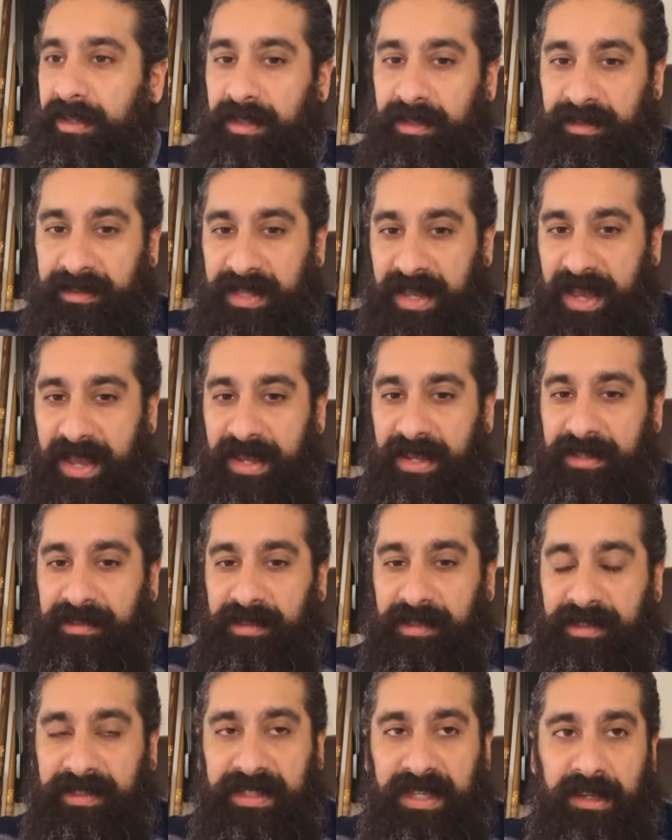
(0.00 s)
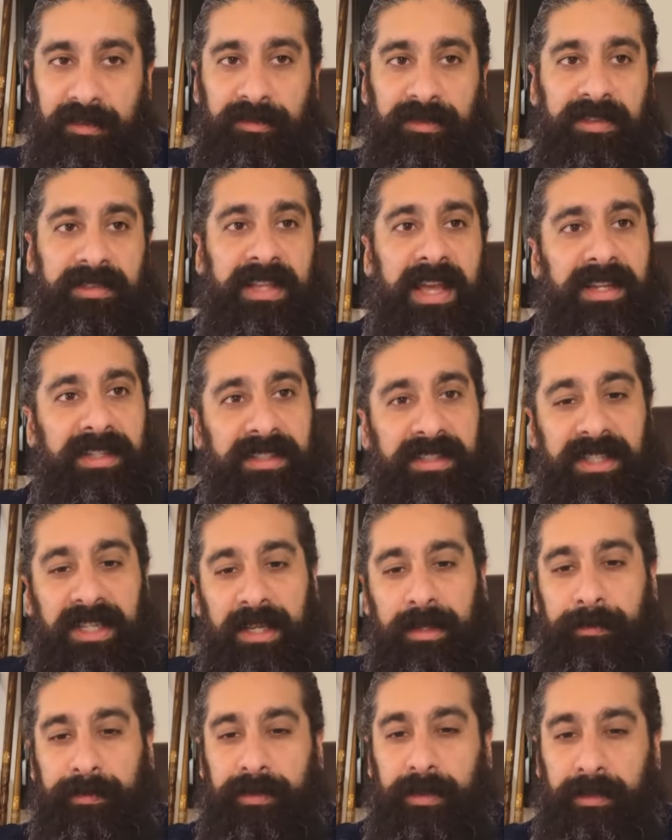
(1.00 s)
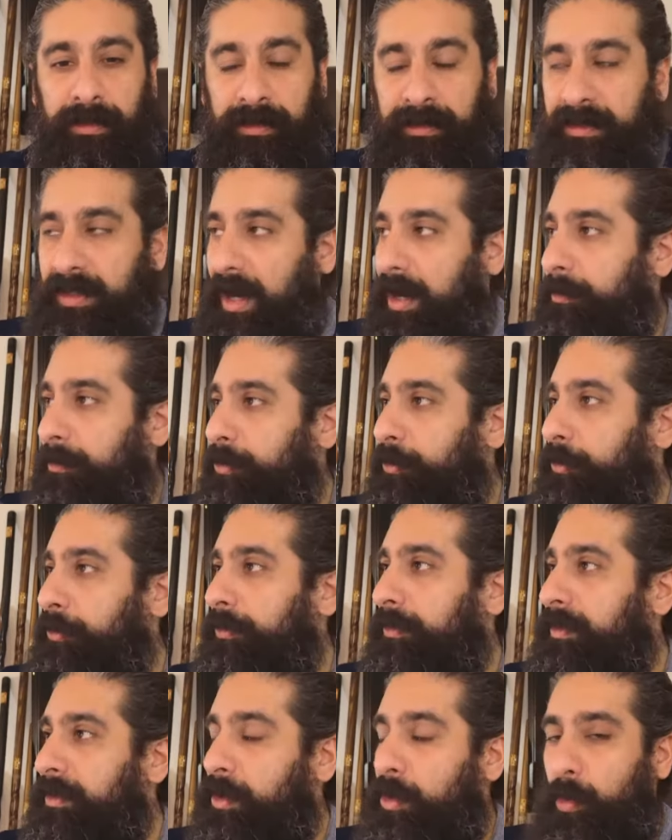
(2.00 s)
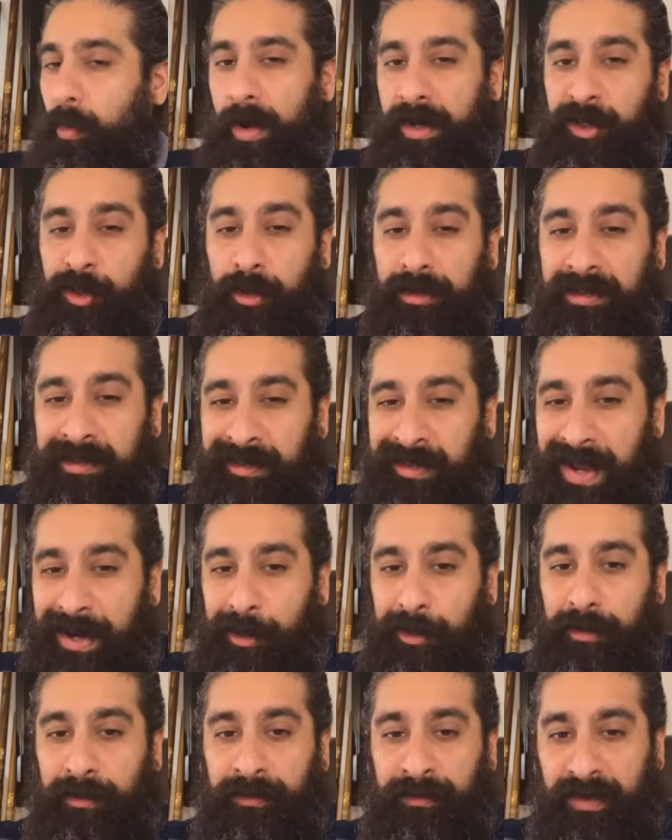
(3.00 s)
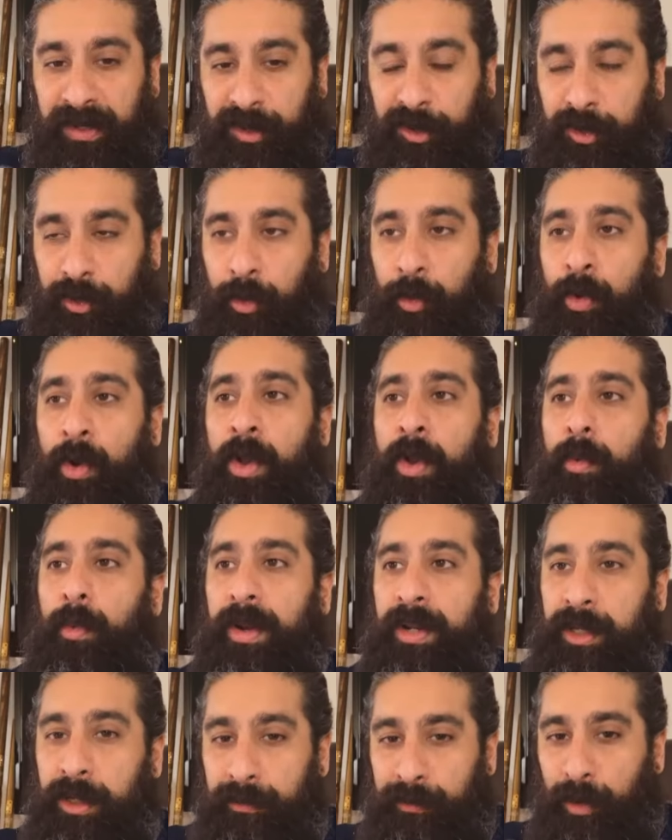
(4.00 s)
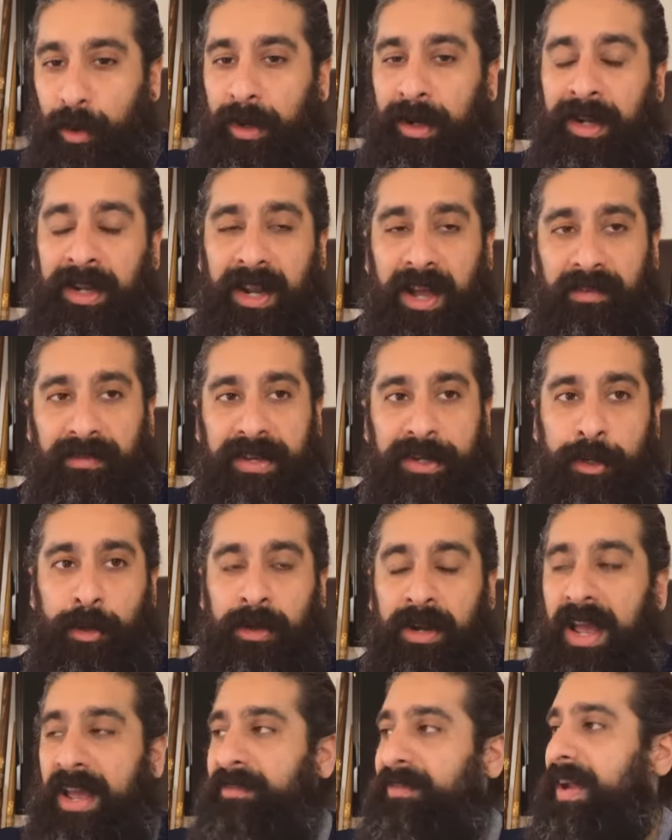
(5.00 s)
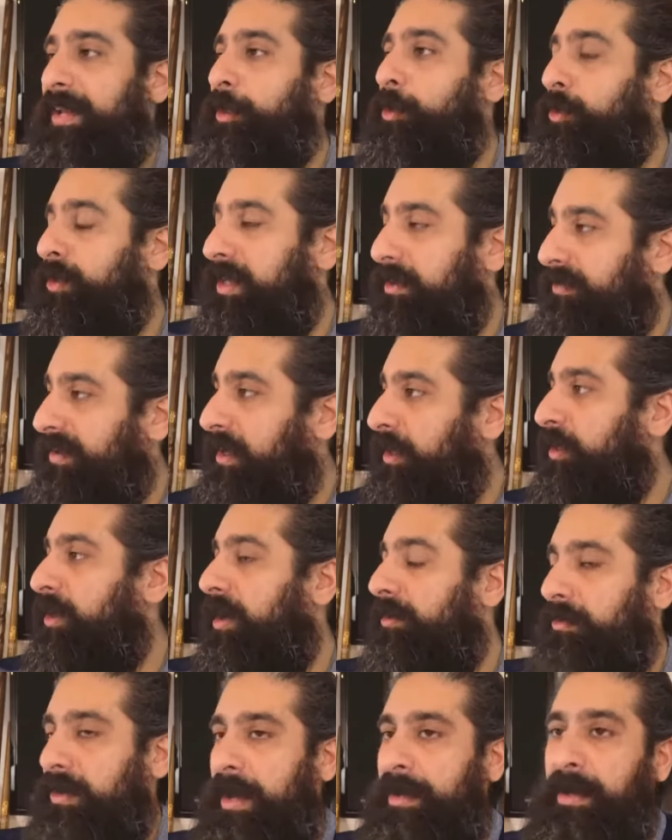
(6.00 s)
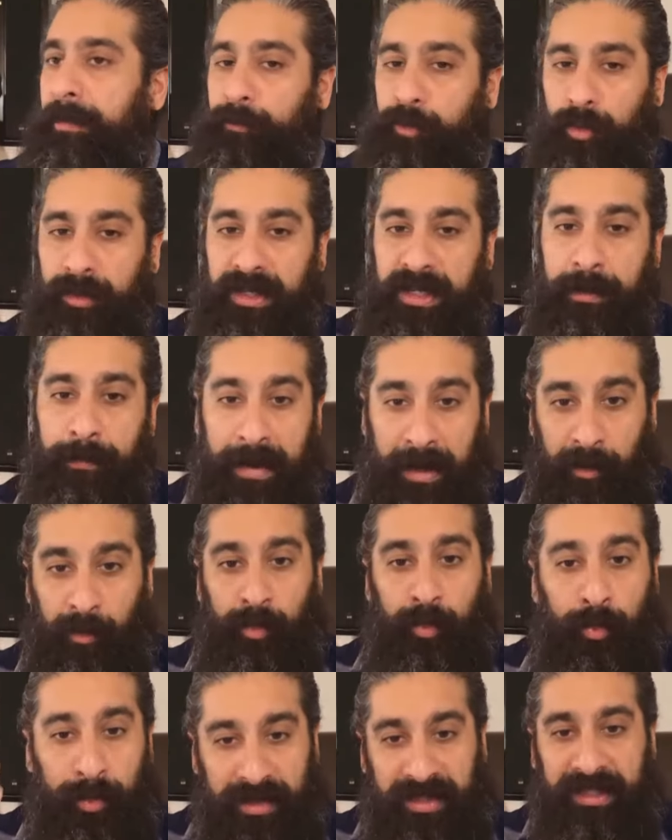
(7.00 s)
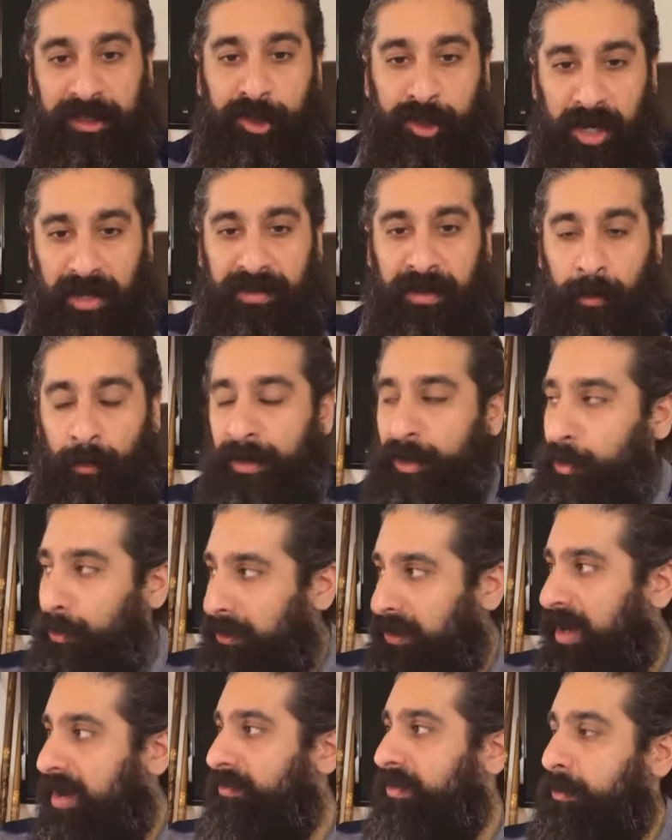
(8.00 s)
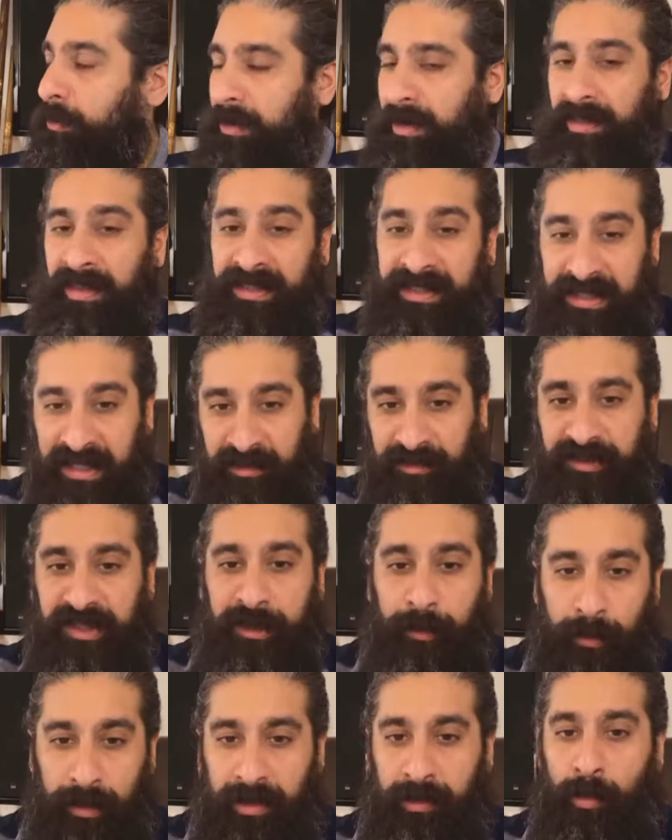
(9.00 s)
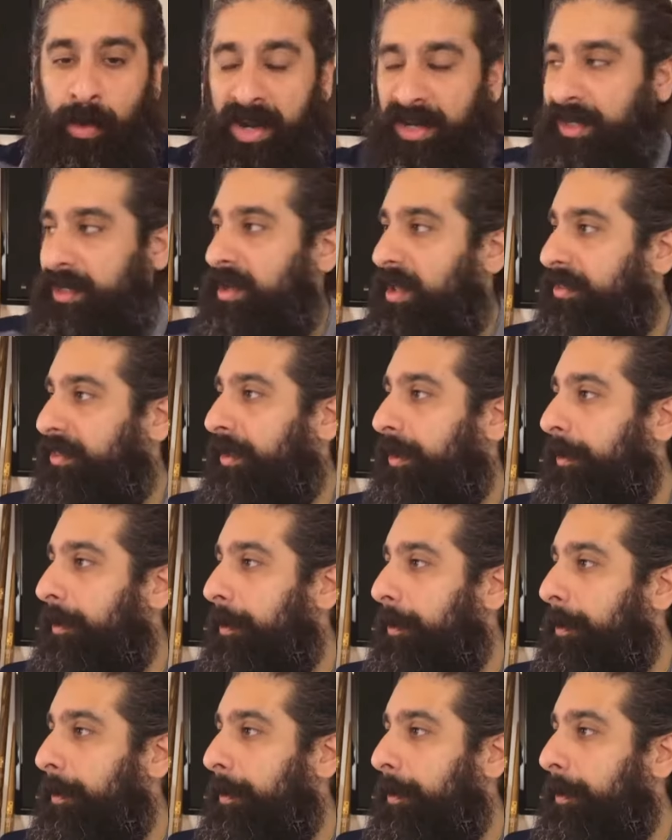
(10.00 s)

There is a gift that gives double. When you're sacrificial, when you've got love in your life and you're giving love, and I'm talking about with each other, when you're loving one another, gifting one another,